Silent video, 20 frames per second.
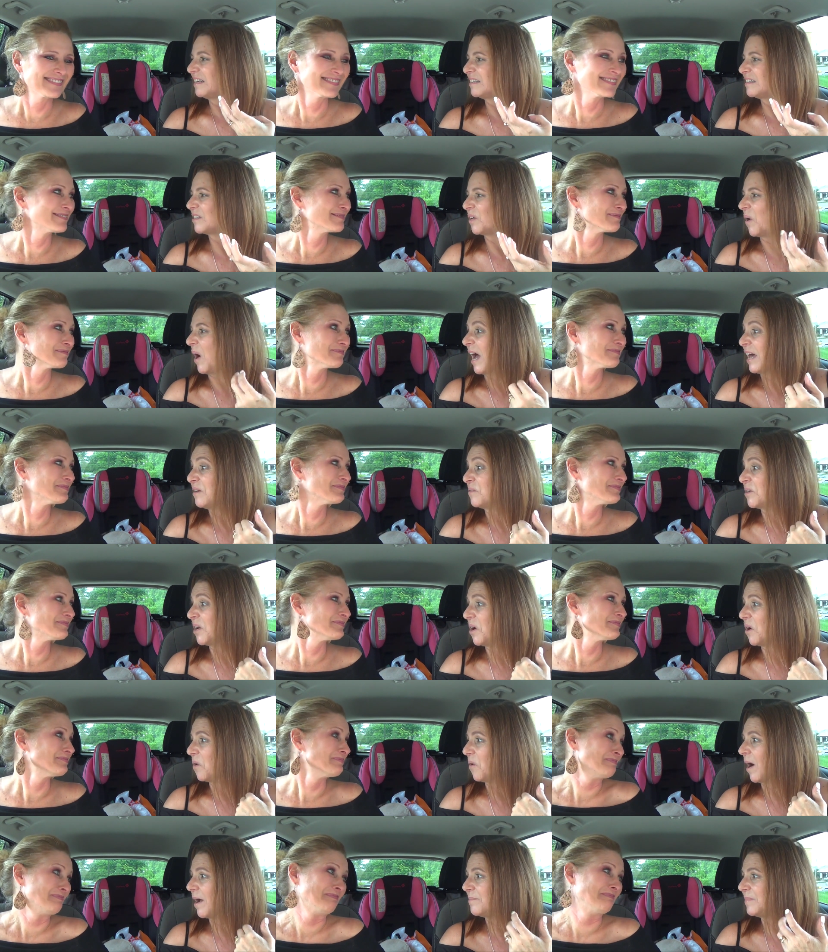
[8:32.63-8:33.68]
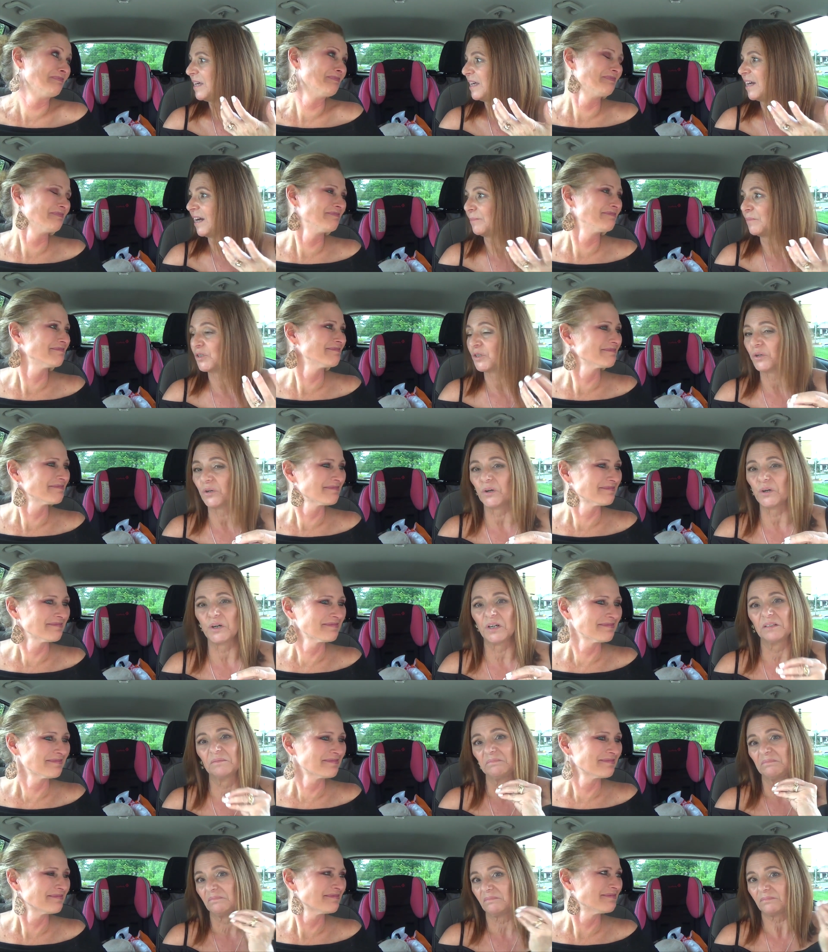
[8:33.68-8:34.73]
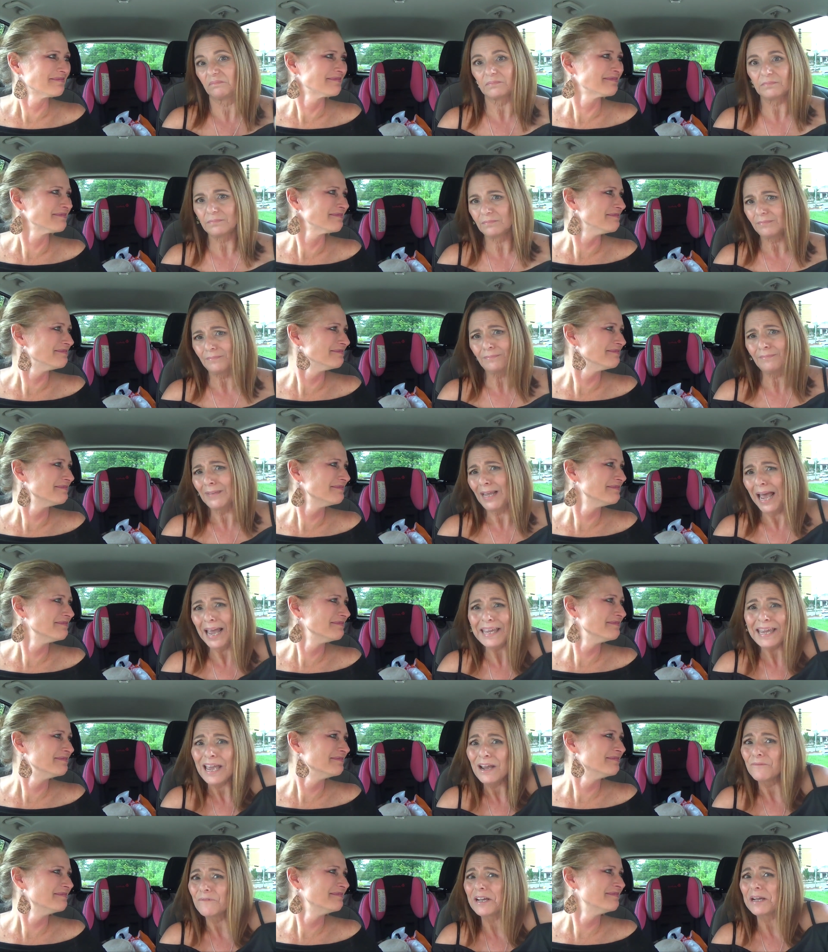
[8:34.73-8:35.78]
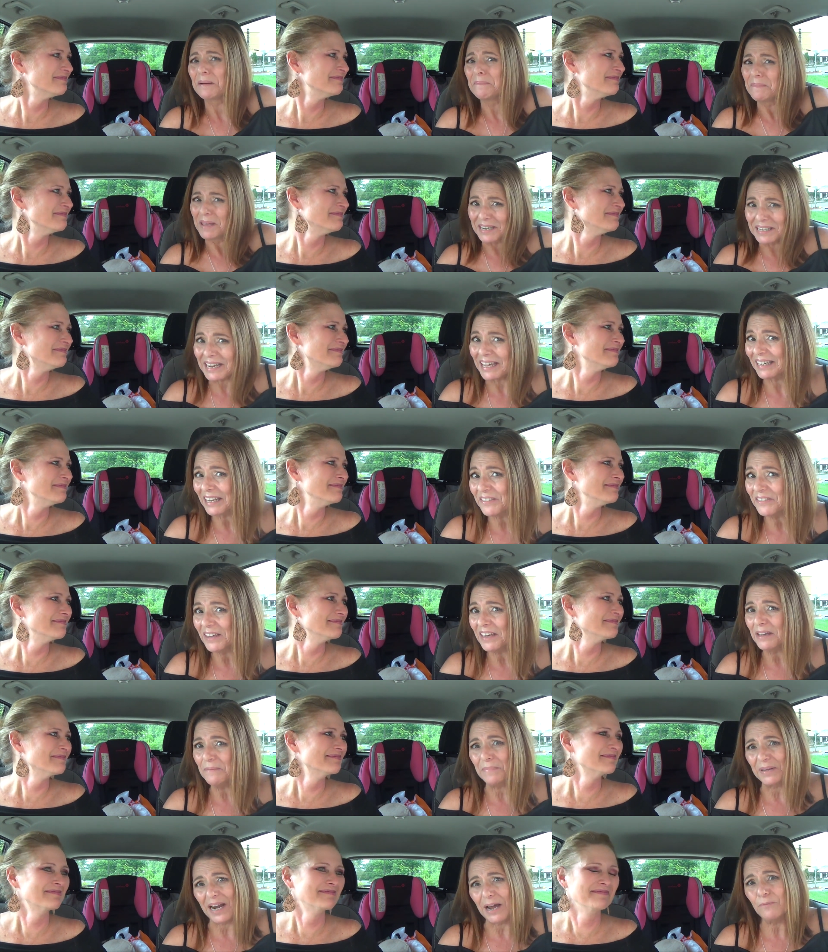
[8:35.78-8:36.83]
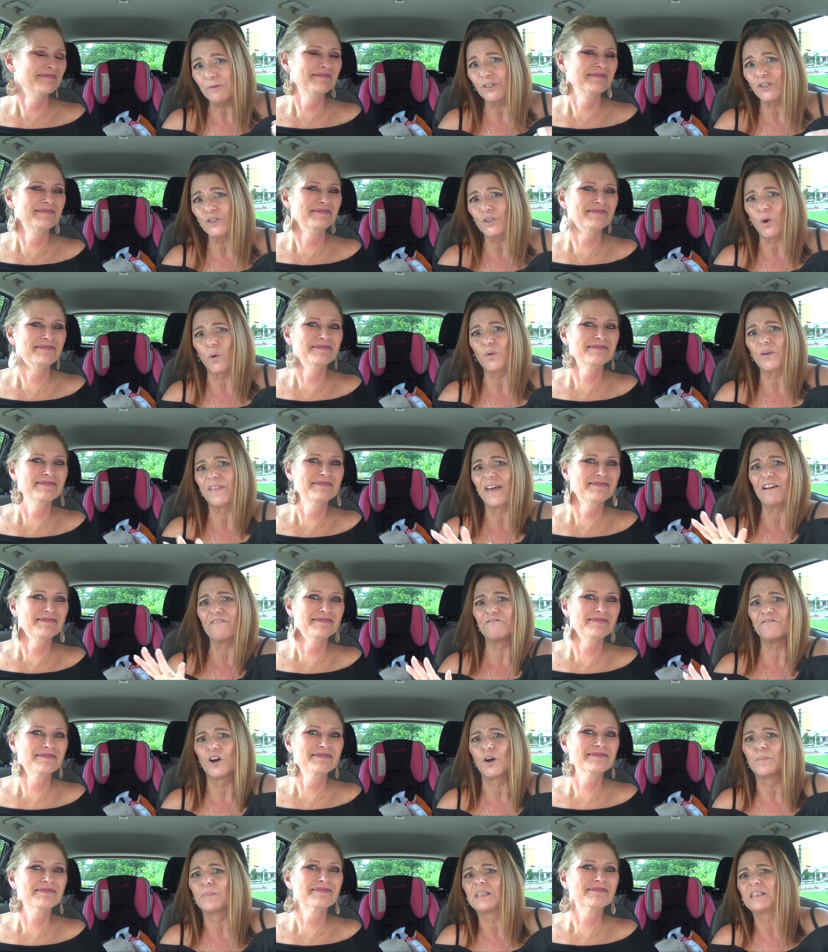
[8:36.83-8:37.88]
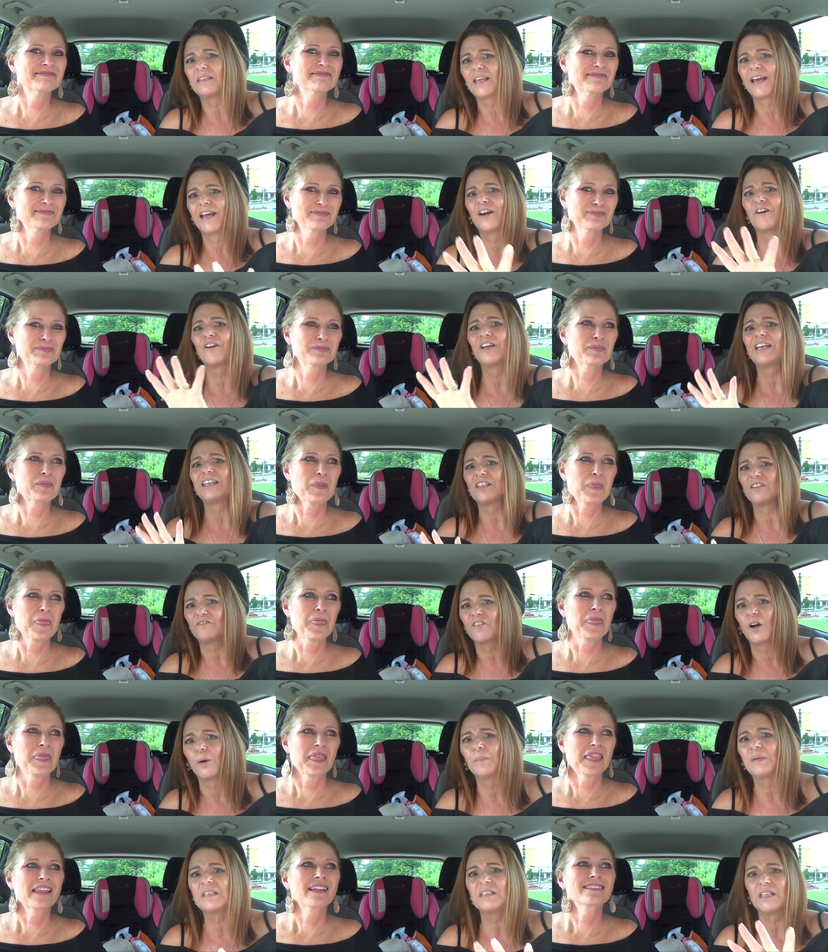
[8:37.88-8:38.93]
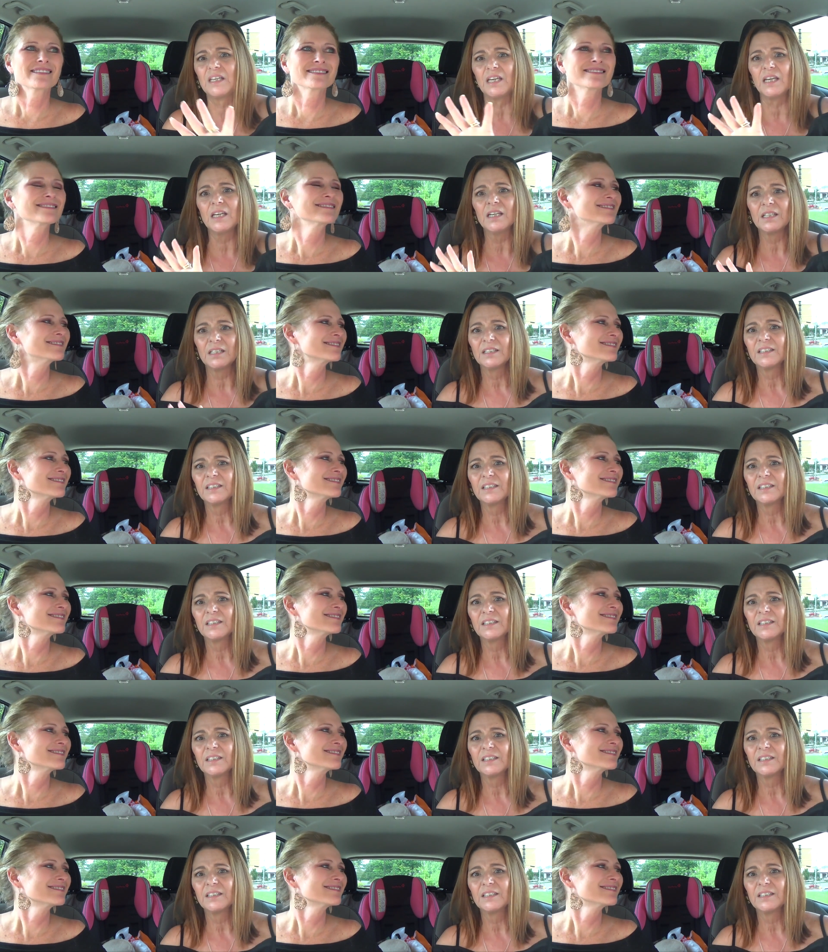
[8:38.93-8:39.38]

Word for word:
Speaker 1: So I don't know. I mean, I'm sure I can't recommend anything, but I would just go to that pharmacy, that area in the pharmacy,